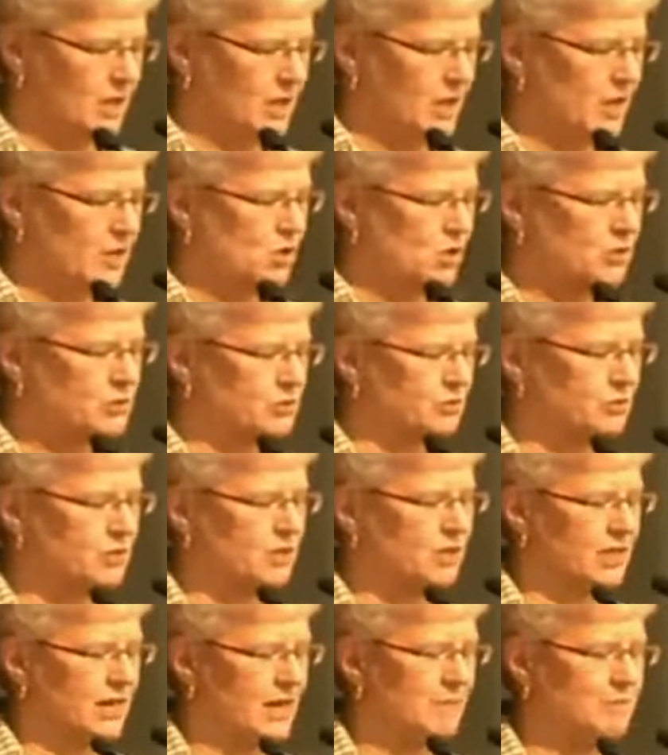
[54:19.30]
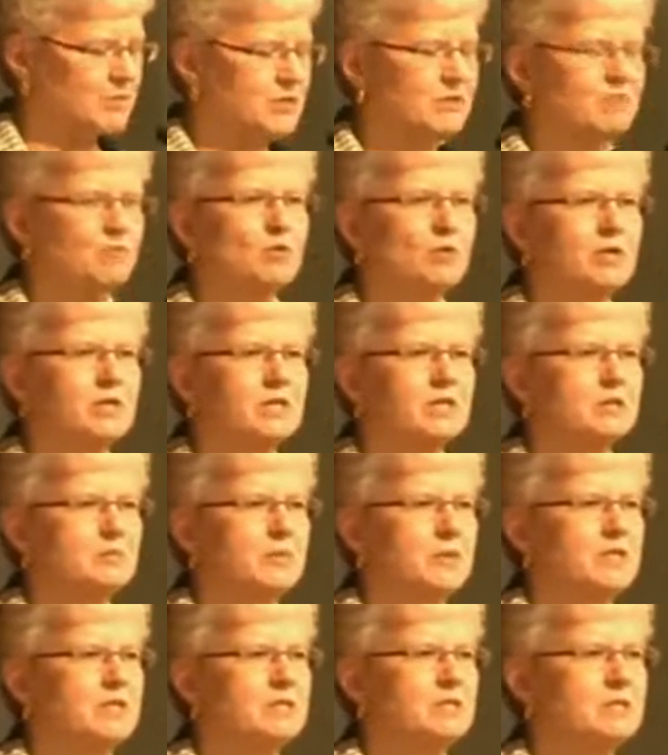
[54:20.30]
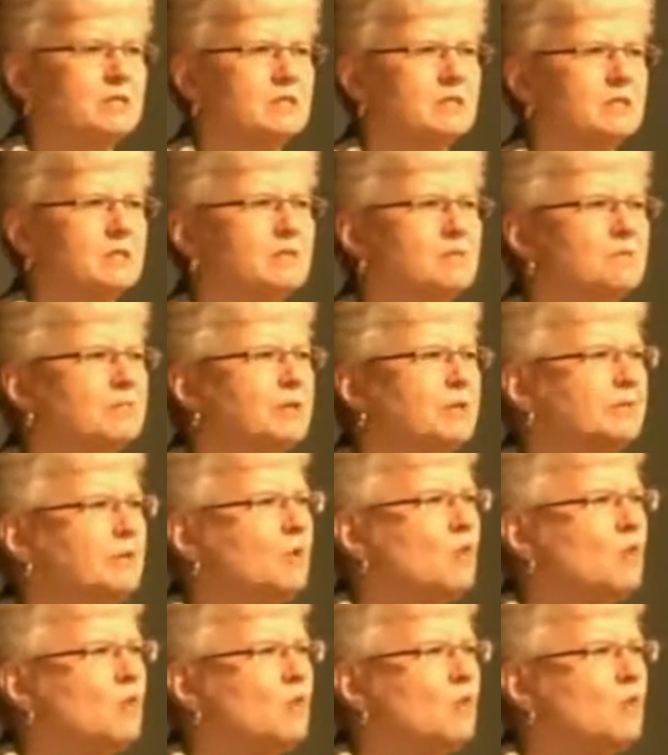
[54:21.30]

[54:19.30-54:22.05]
And also collaborative working spaces, that people